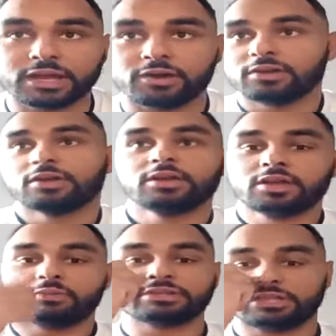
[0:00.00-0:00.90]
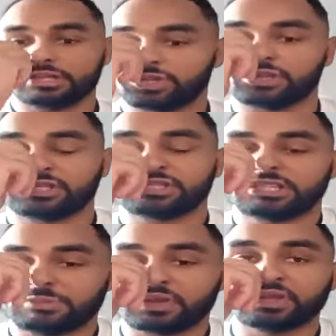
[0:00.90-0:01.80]
Now, the reason I chose this
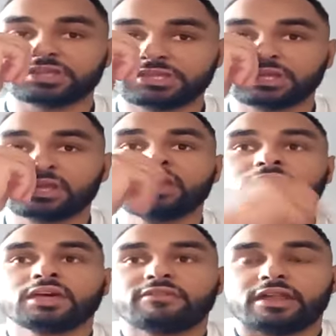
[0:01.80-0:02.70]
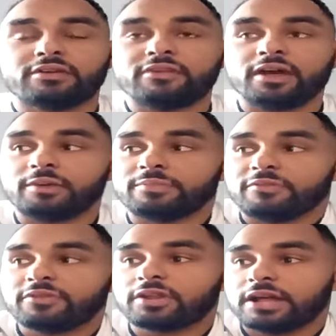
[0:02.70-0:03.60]
is because I've had a
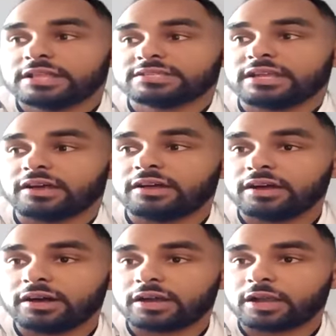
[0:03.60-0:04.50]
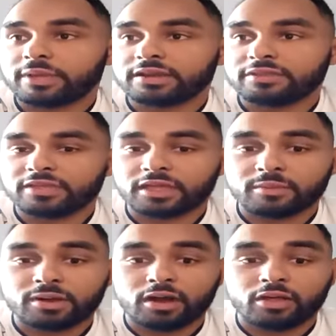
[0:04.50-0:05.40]
few clients that are coming in and thinking
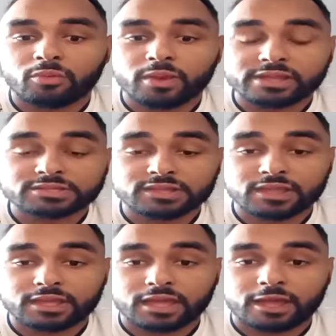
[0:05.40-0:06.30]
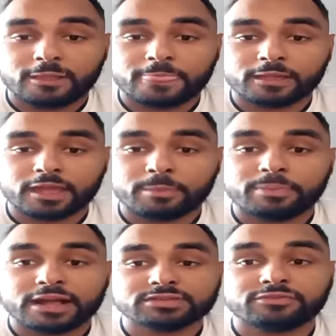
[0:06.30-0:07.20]
about ways that they can get
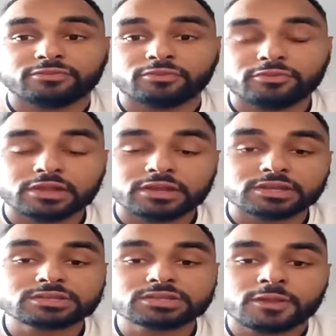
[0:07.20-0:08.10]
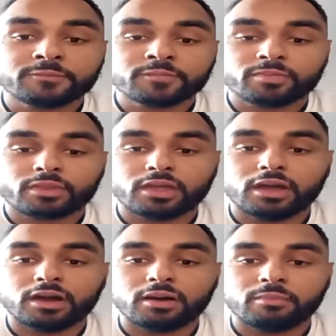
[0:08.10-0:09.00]
back to full fitness,
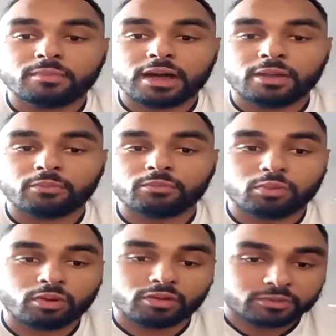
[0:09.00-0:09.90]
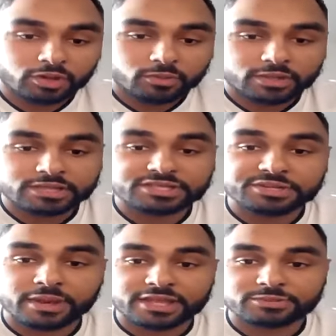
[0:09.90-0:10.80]
and what are easy
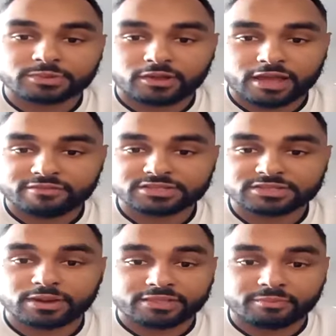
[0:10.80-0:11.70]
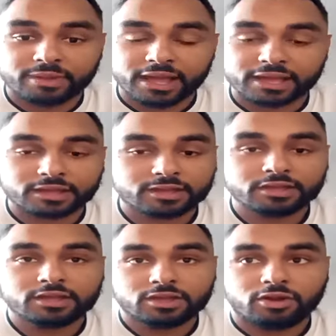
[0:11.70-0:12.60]
ways without having to break the bank
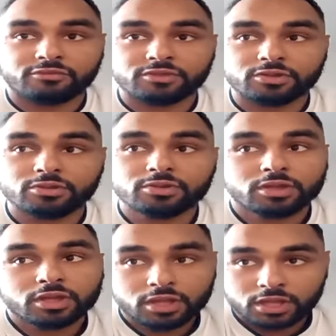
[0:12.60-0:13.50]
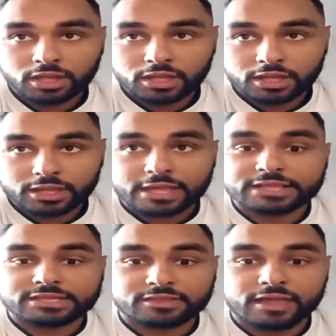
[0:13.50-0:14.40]
of you
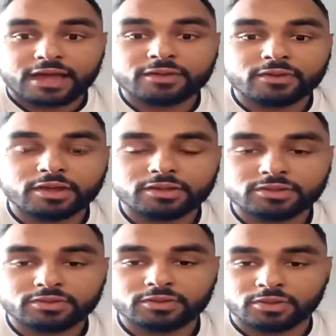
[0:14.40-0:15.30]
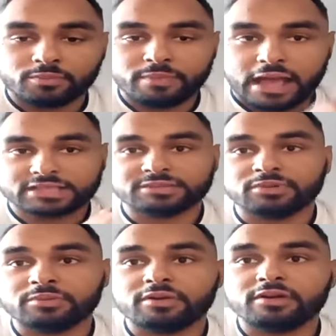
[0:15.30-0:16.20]
getting that
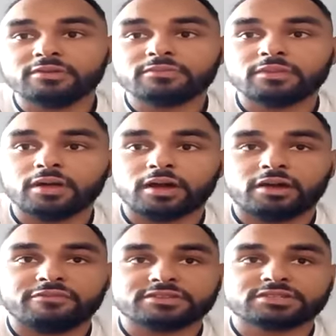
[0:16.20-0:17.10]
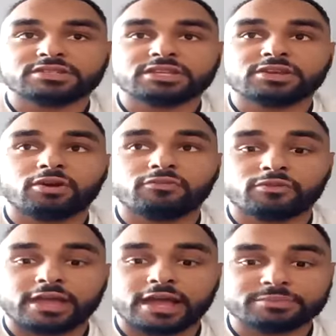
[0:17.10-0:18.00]
maximum efficiency of
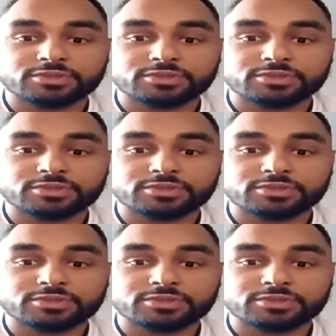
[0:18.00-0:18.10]
rehab.